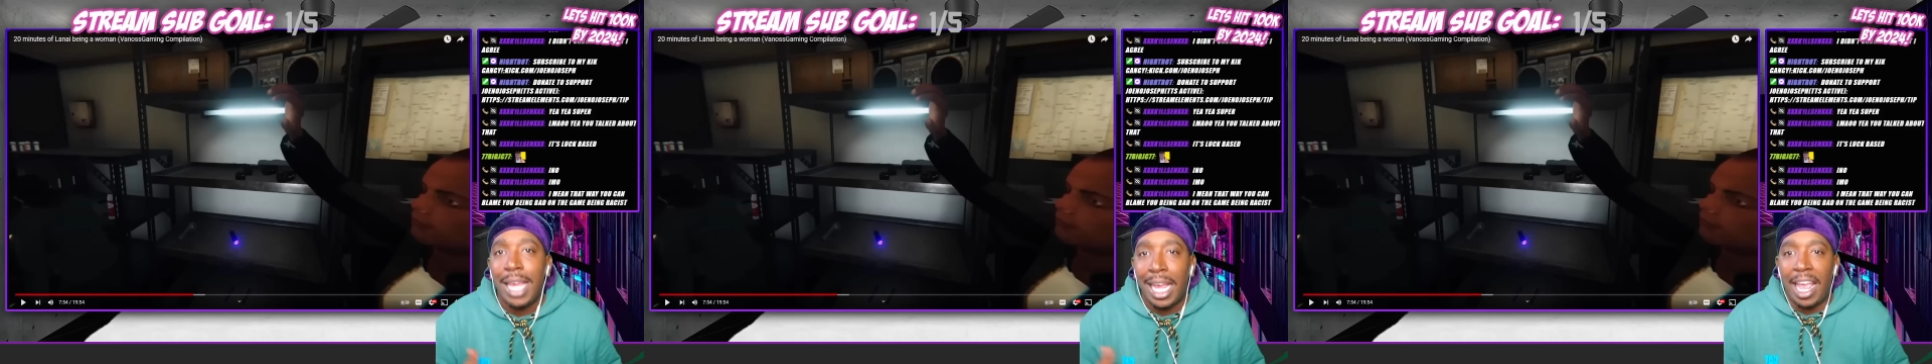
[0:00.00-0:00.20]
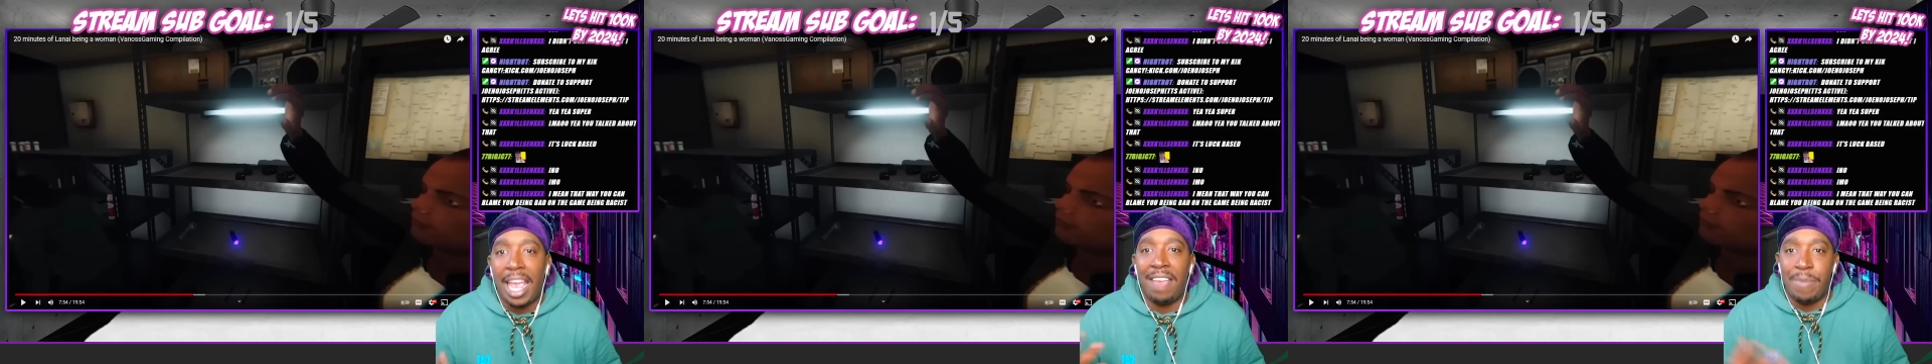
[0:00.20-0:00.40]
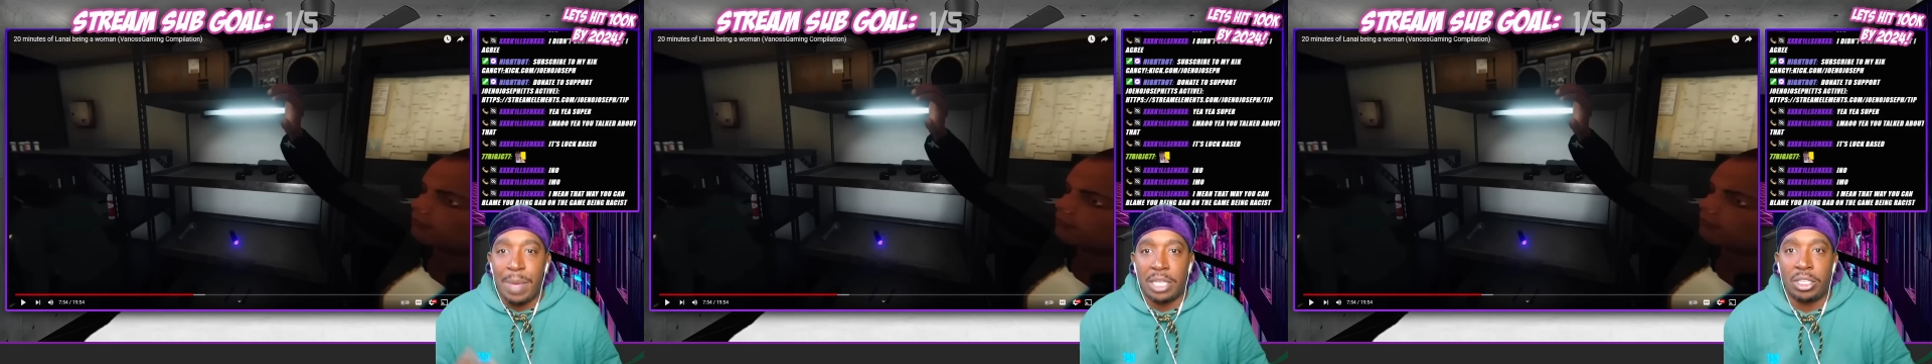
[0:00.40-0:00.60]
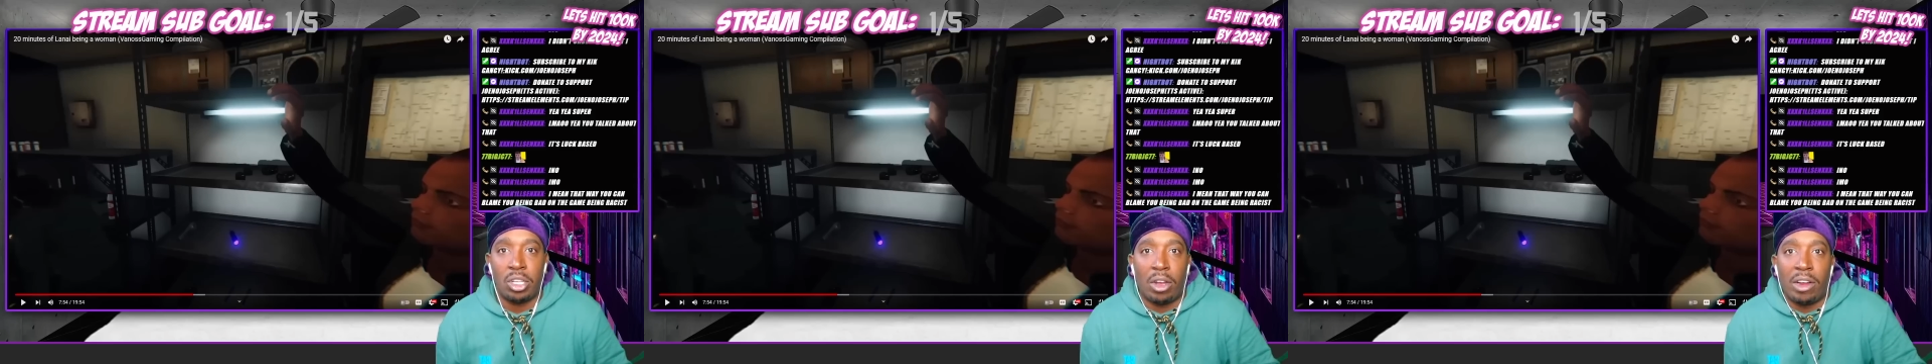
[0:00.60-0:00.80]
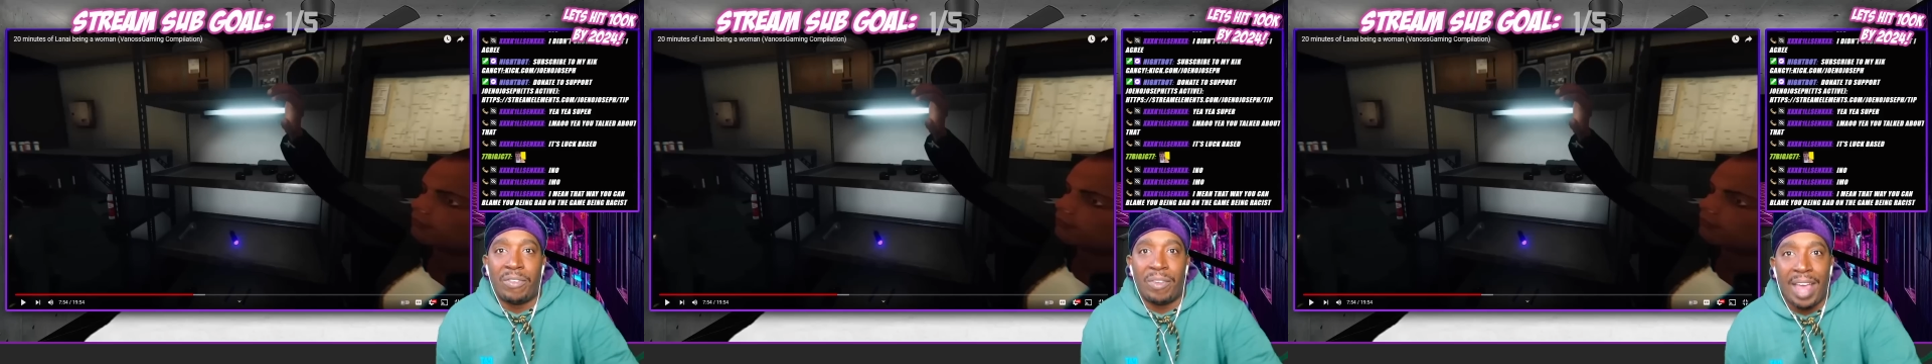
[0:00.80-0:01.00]
They gave me a
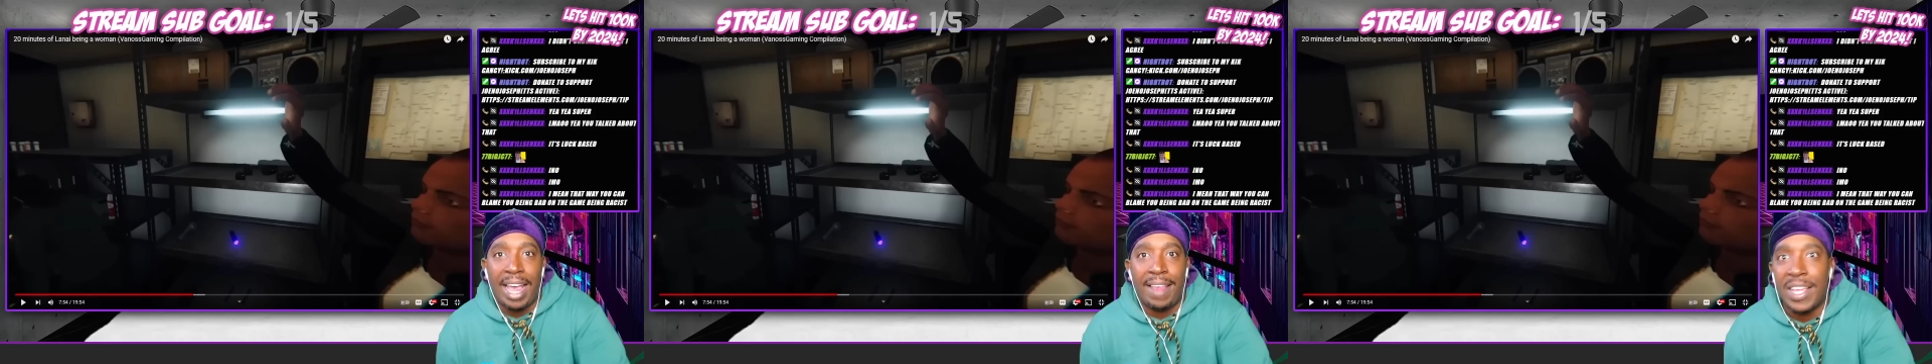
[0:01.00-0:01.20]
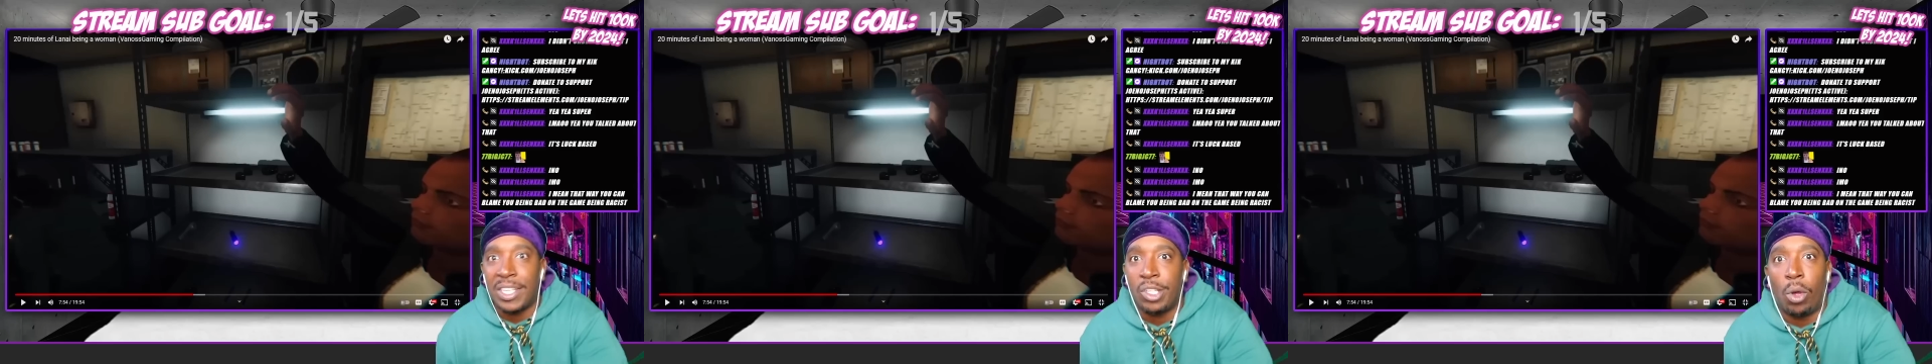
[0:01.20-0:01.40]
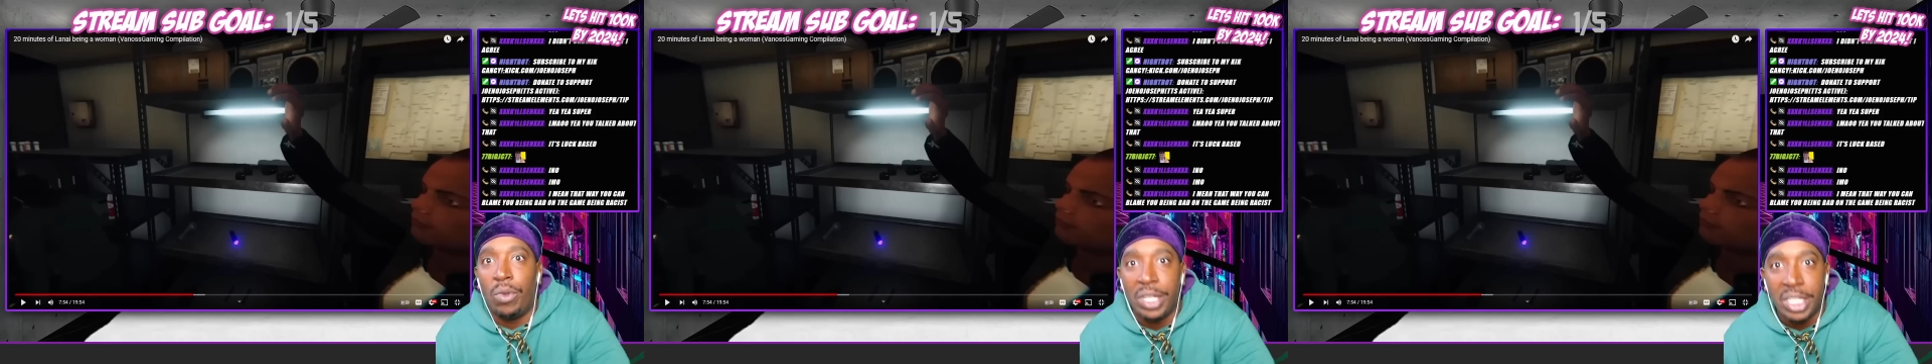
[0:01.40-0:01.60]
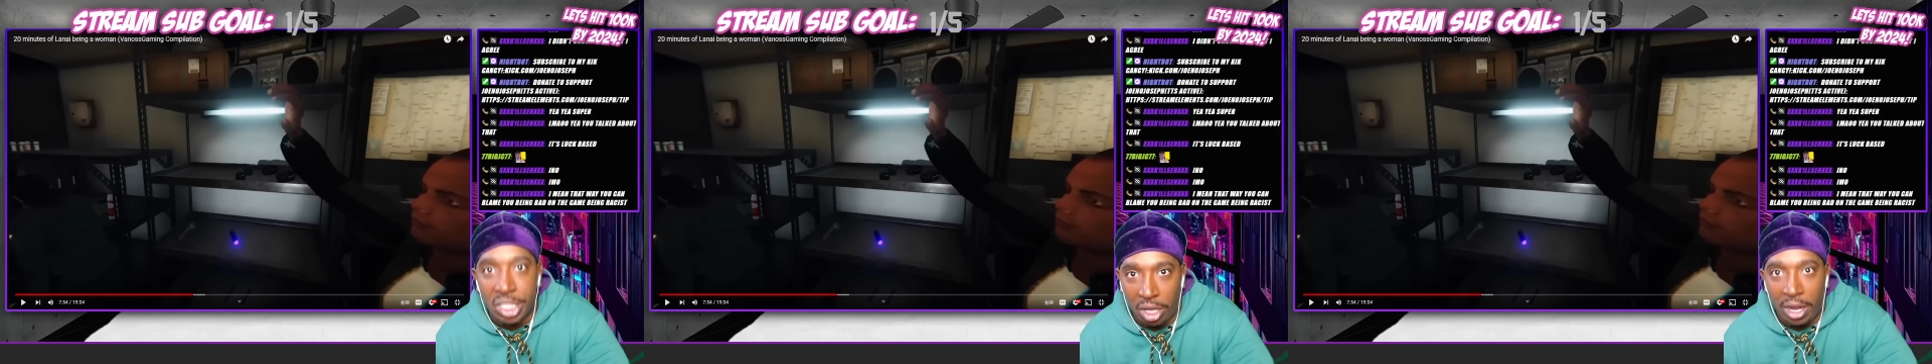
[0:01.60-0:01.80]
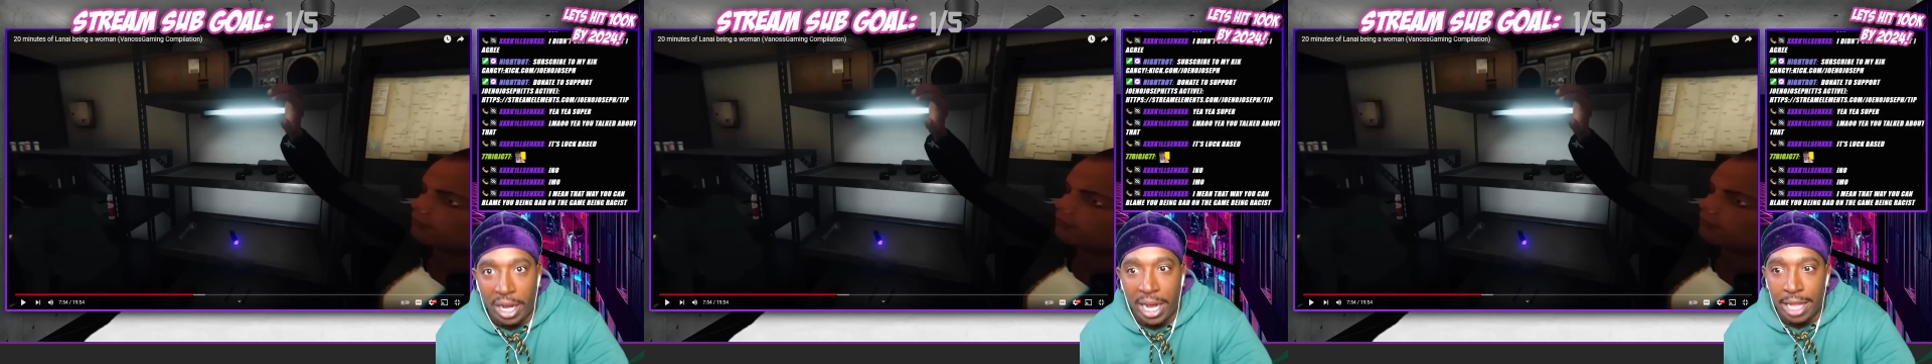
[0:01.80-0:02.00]
star for that. That's the only
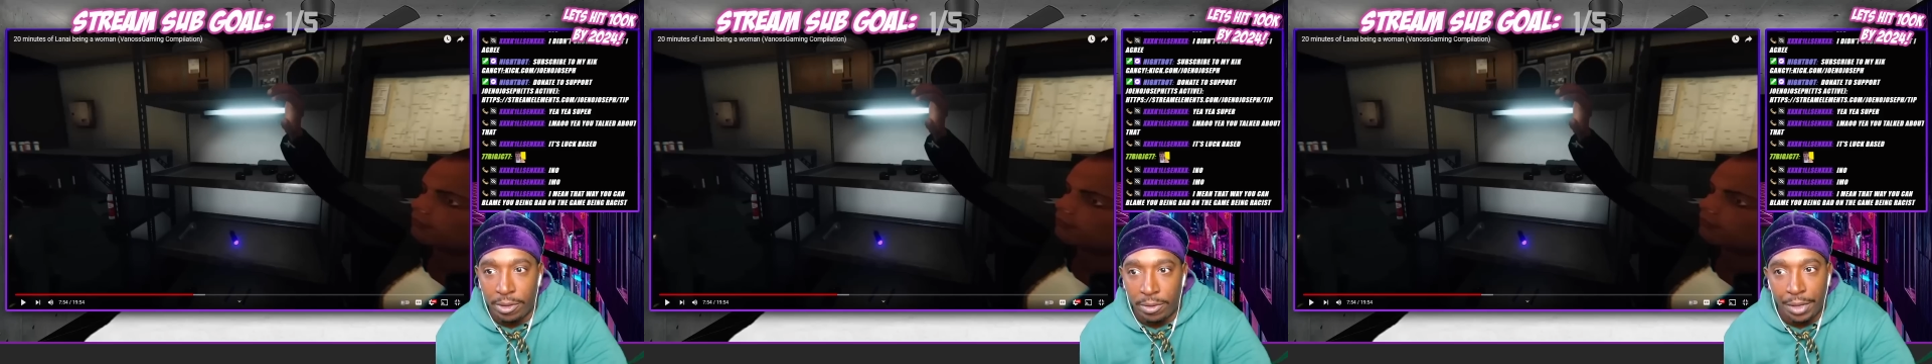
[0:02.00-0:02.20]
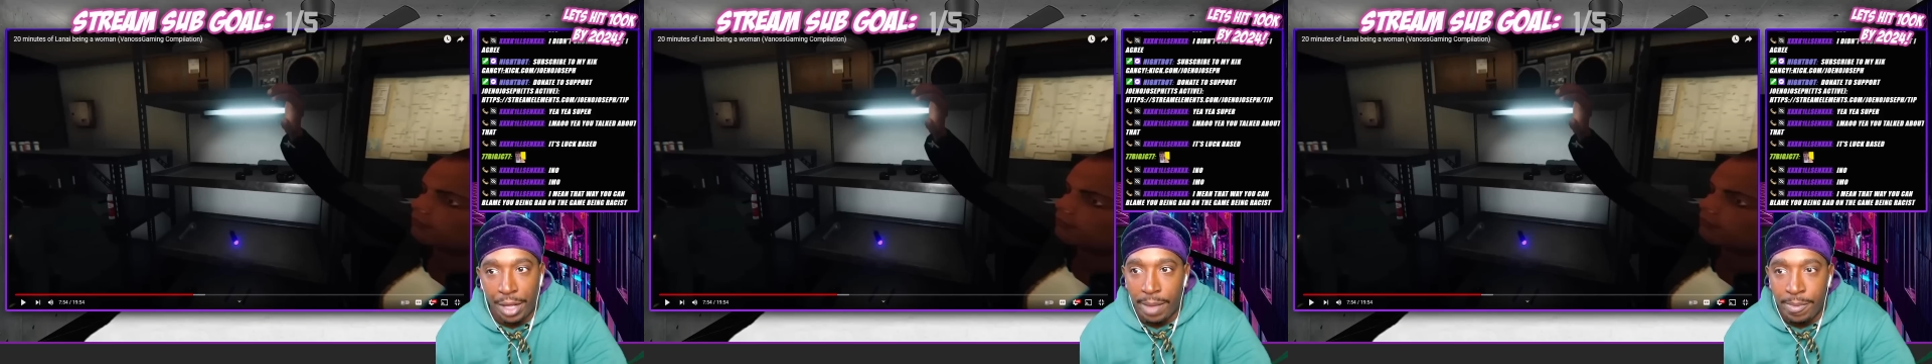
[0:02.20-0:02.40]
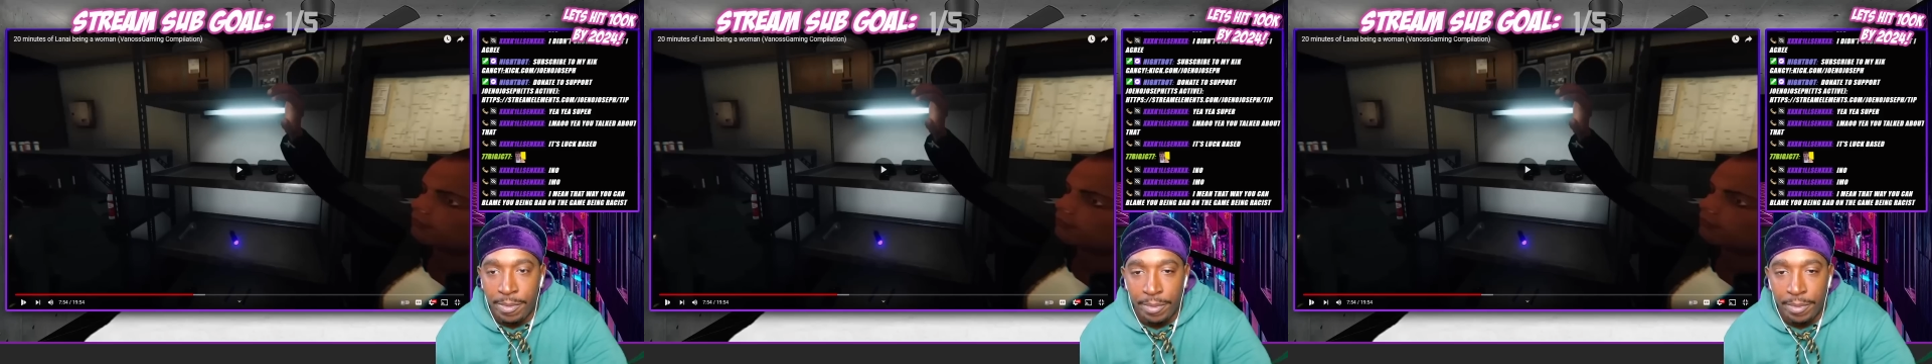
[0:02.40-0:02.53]
star I got the whole game.